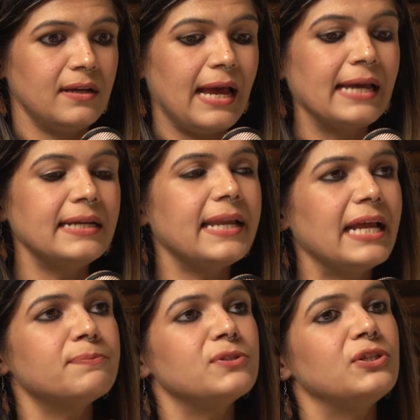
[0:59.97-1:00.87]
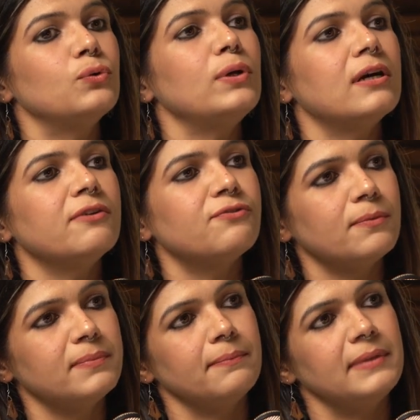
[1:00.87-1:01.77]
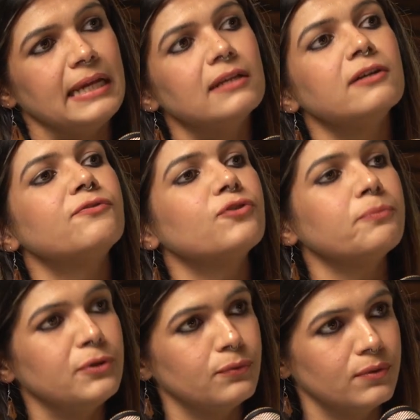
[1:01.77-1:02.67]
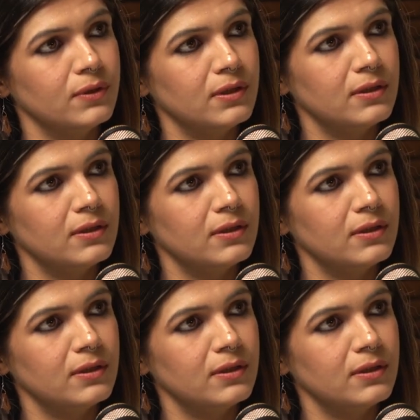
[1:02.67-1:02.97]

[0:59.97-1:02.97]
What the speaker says: And it helps you learn from them, they learn from you.